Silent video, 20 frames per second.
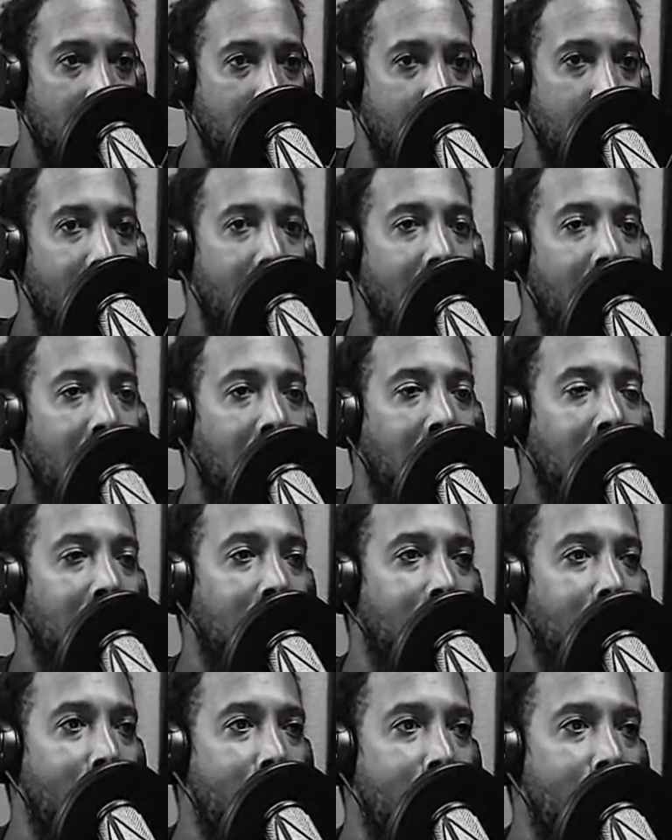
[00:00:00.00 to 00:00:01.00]
by
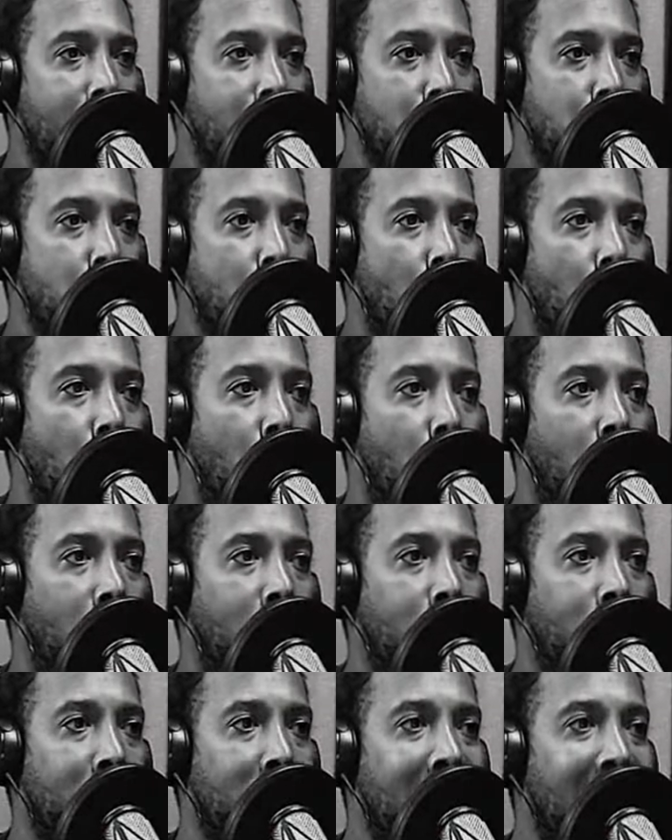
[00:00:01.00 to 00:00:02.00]
your
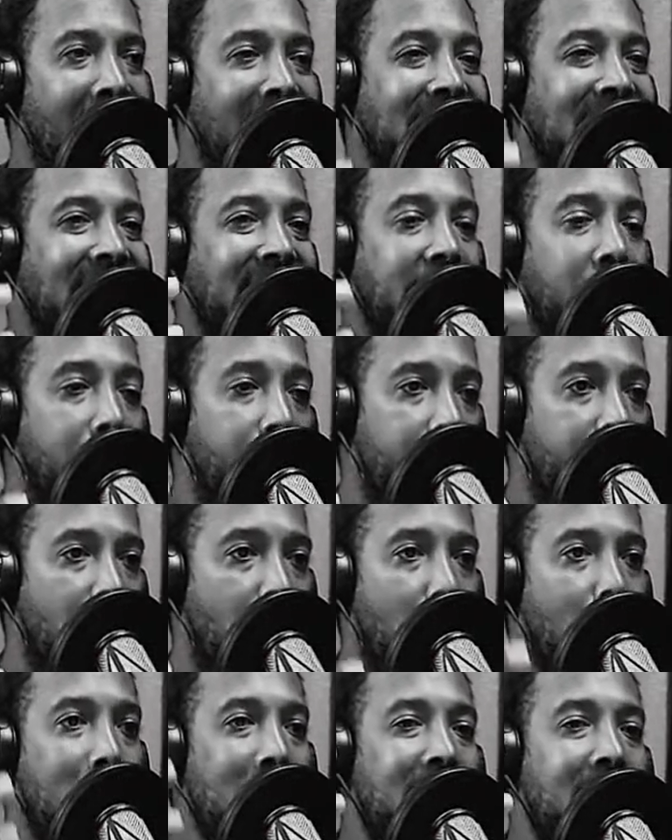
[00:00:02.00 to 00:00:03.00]

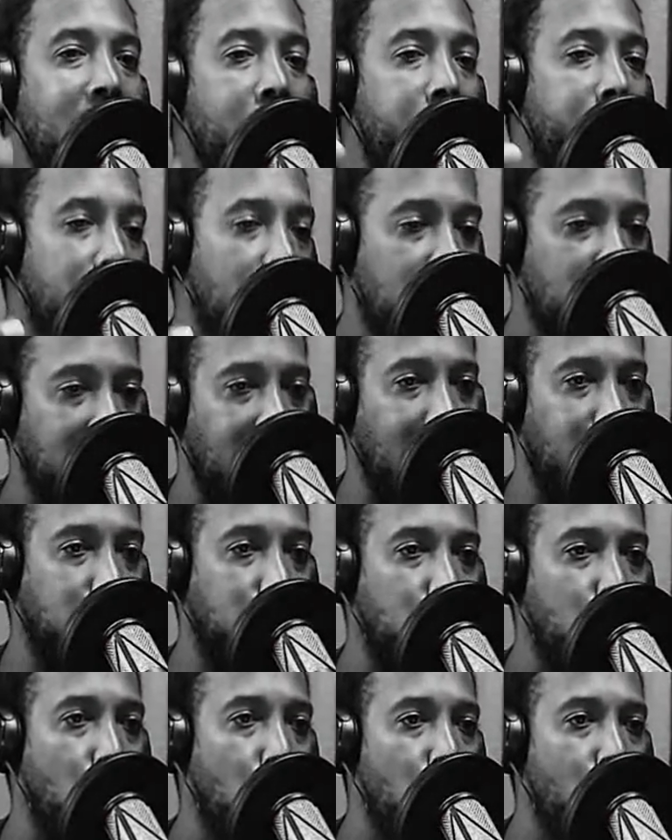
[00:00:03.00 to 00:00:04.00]
exterior materials
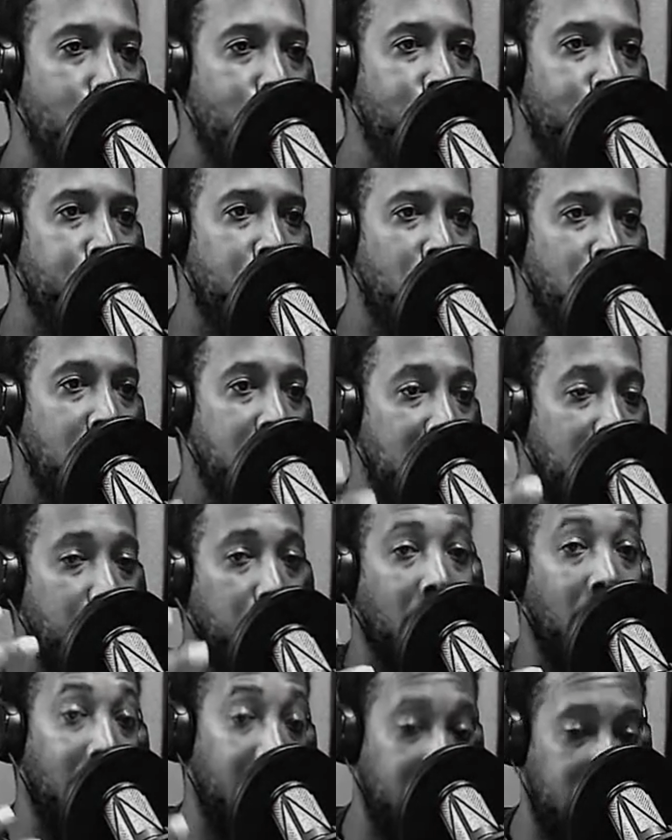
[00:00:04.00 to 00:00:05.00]
that you
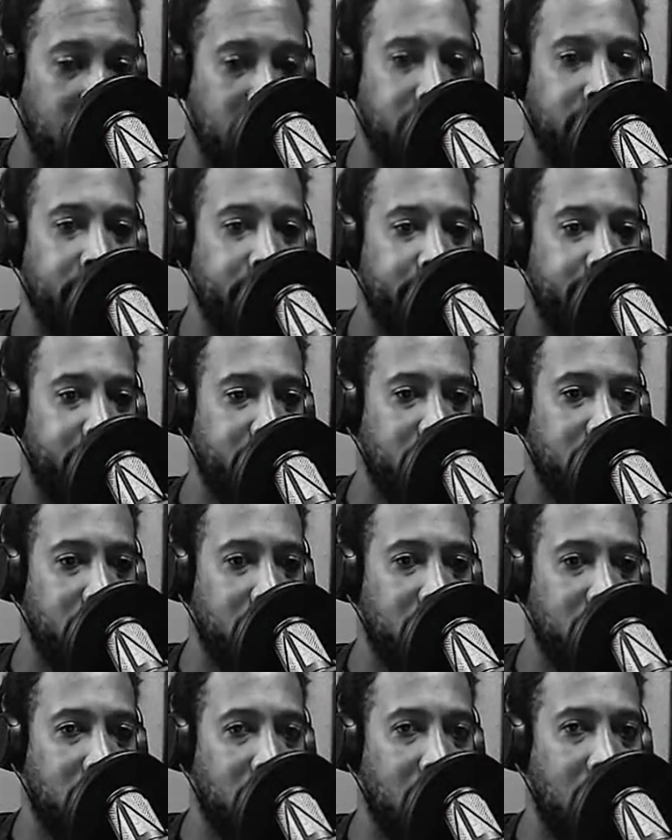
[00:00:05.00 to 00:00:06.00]
display.
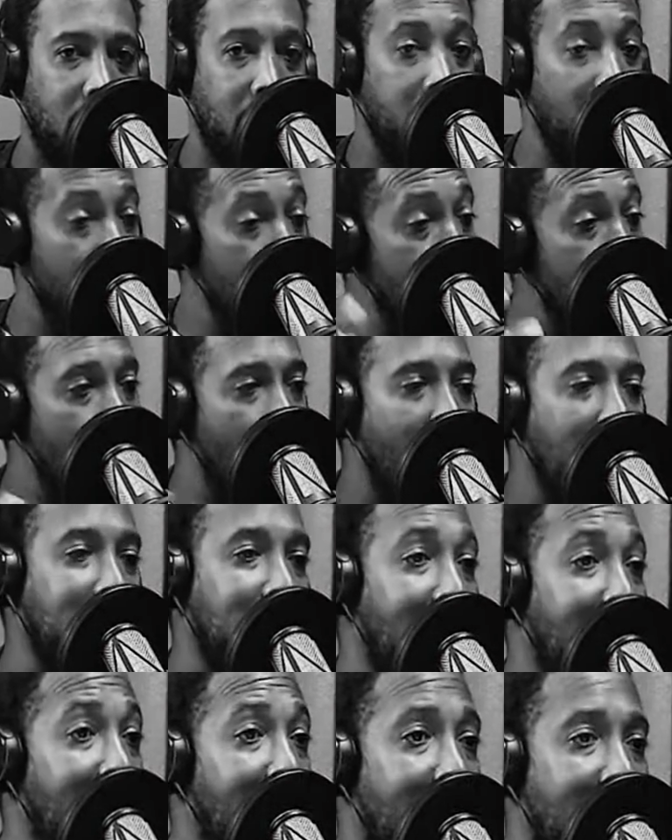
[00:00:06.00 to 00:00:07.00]
And the reason why I
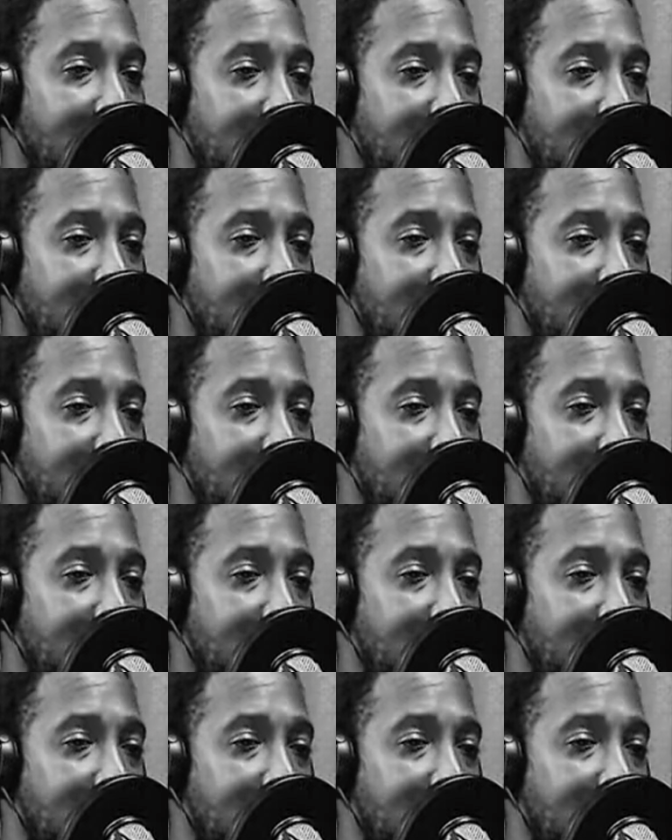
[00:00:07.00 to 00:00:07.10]
say that is